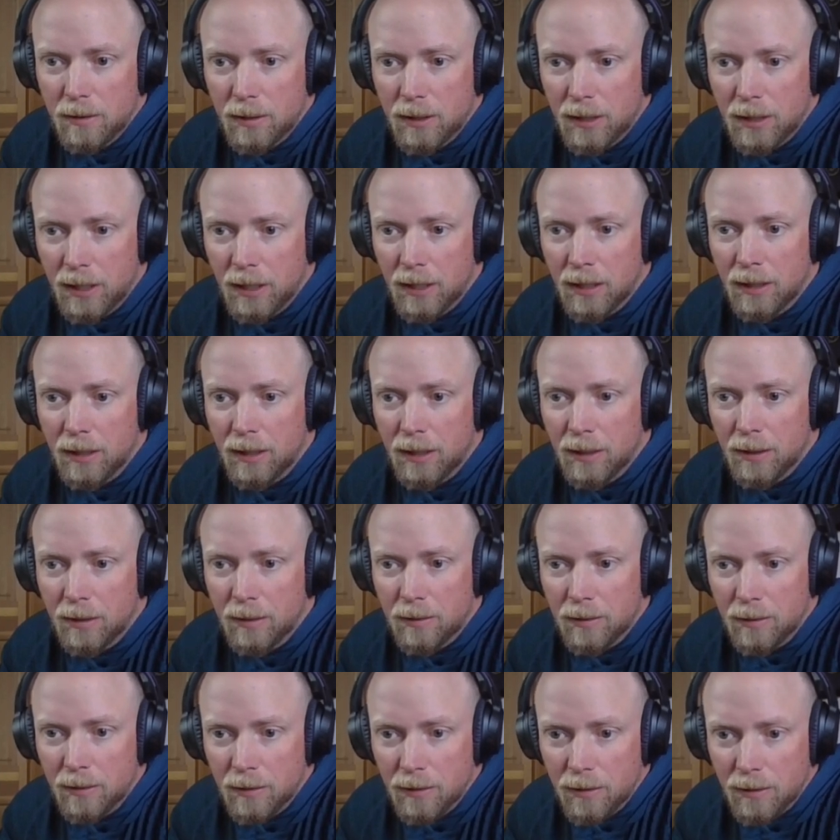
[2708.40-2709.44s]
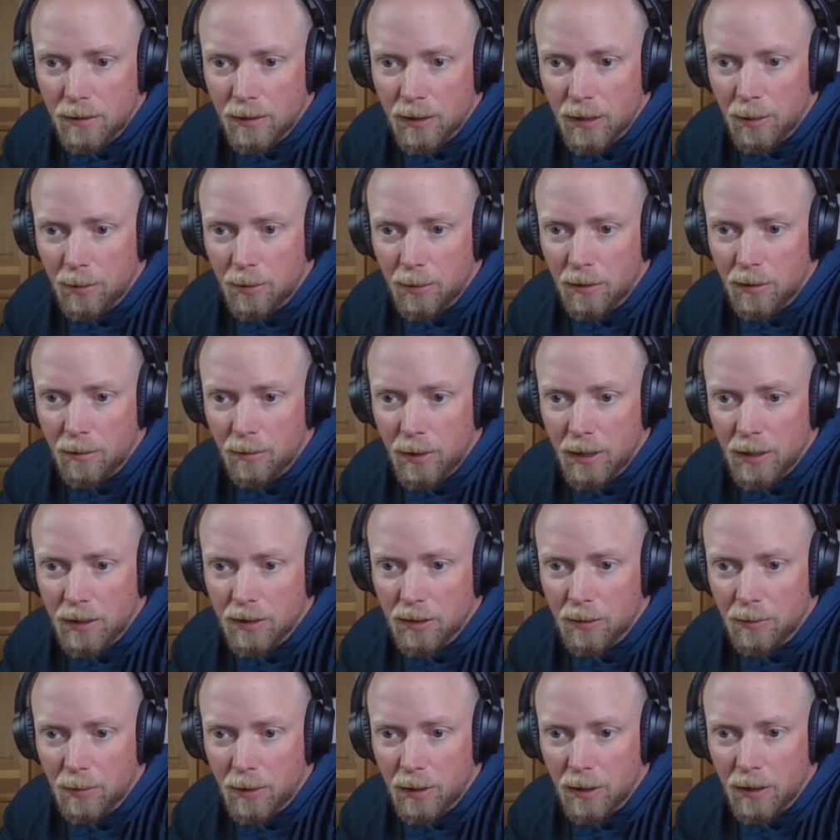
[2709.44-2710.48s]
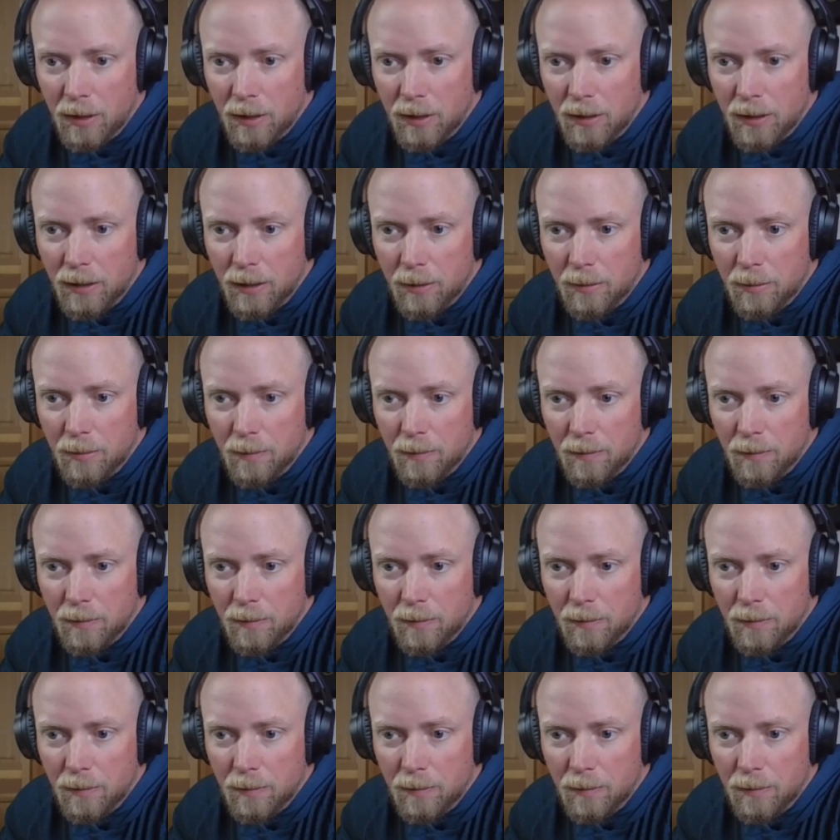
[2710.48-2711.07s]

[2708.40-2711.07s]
And yeah, a couple of miles apart, yep.